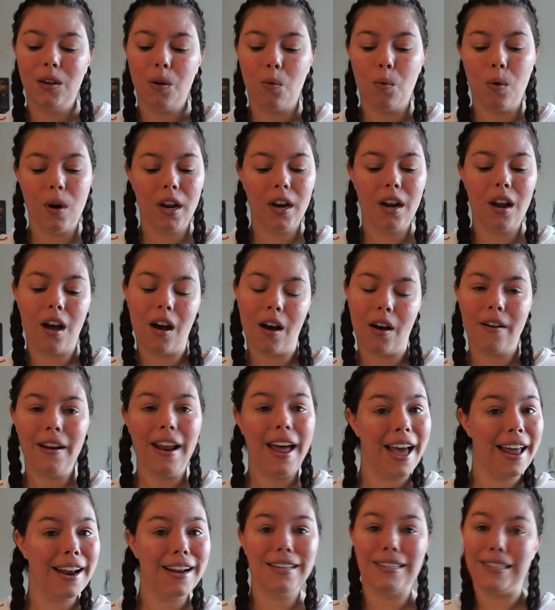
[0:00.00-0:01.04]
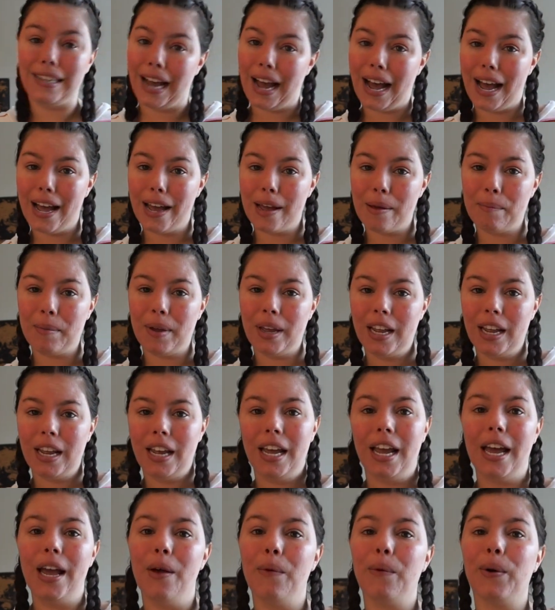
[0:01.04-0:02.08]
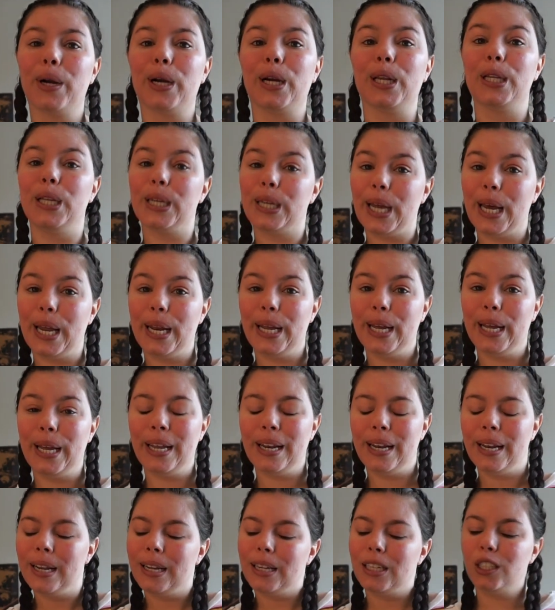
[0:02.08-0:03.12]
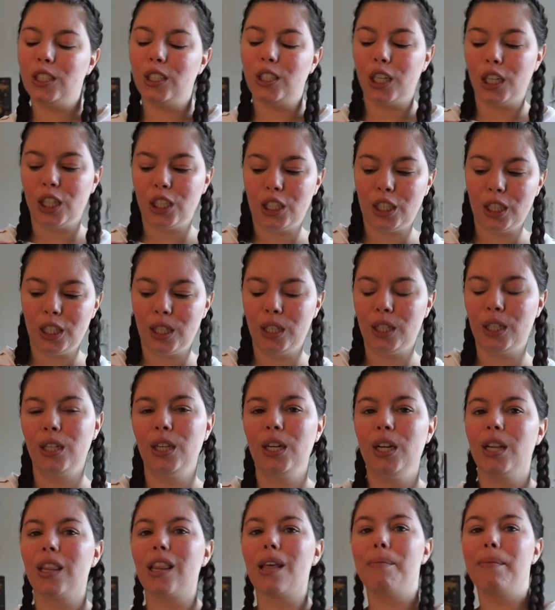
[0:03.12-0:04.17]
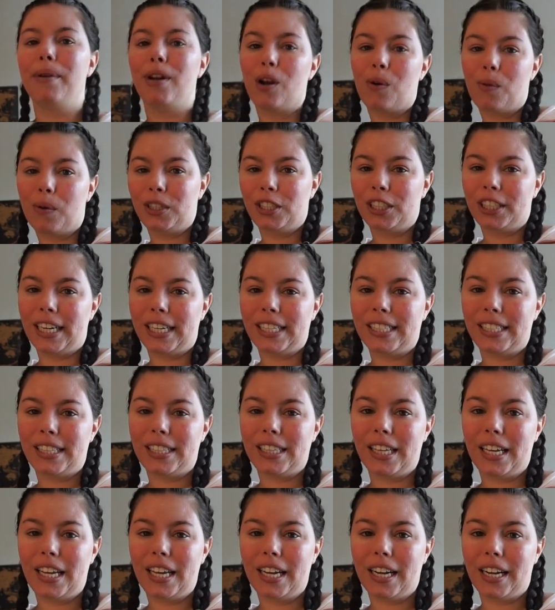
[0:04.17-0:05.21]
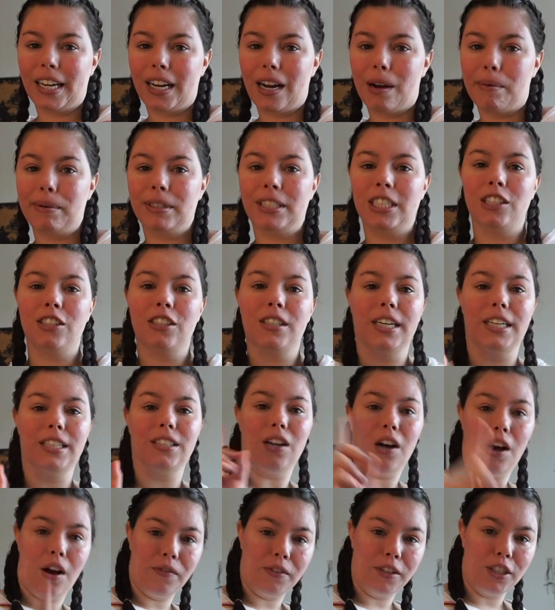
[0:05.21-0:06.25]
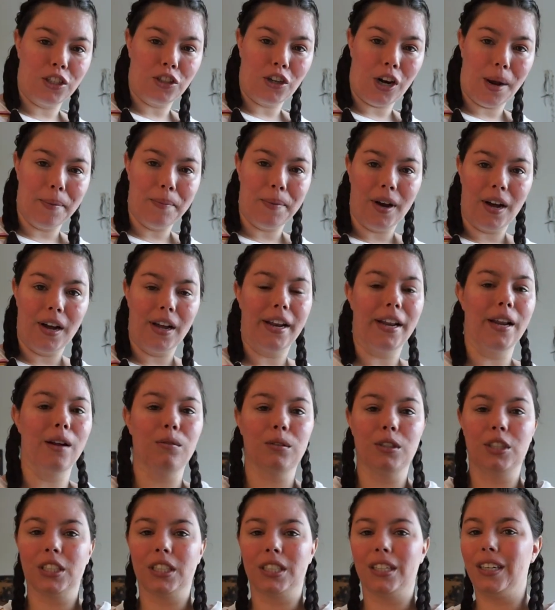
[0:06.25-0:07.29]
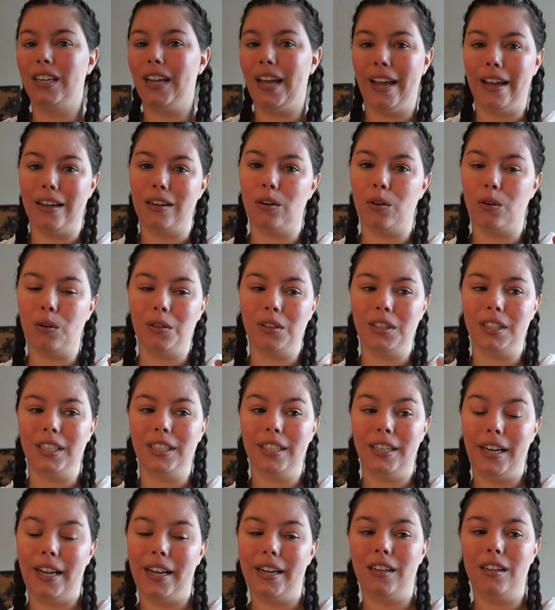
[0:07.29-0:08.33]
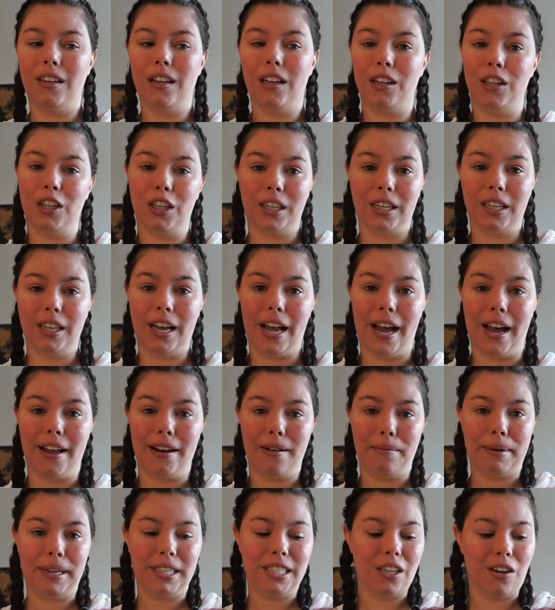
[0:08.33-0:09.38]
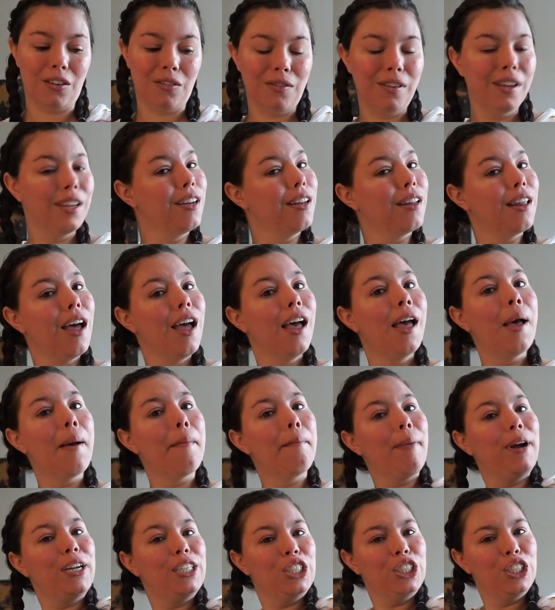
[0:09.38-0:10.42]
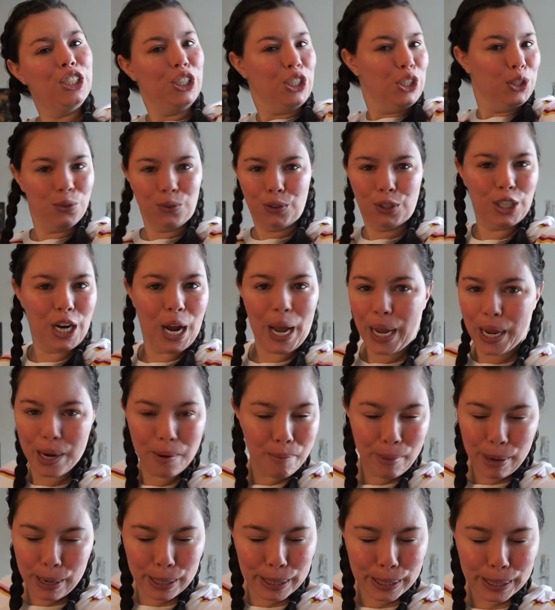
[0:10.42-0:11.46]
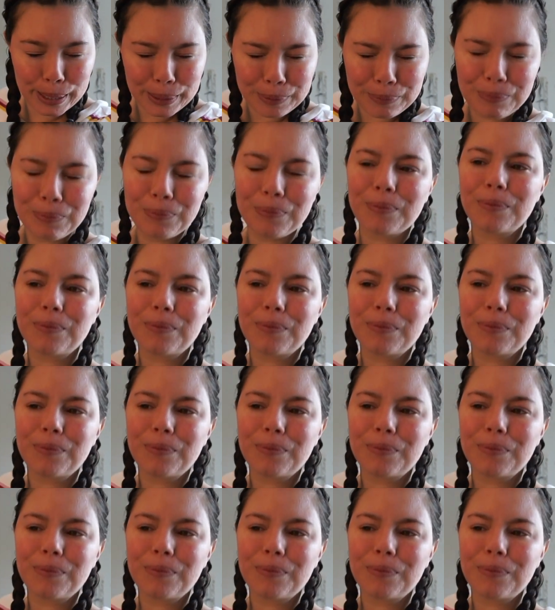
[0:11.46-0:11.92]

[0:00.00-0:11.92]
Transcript: one on at a time and we're gonna look at it judge it let me know what you guys think i'm gonna take you guys off this tripod and we're just gonna hand hold it and look at myself in my new giant mirror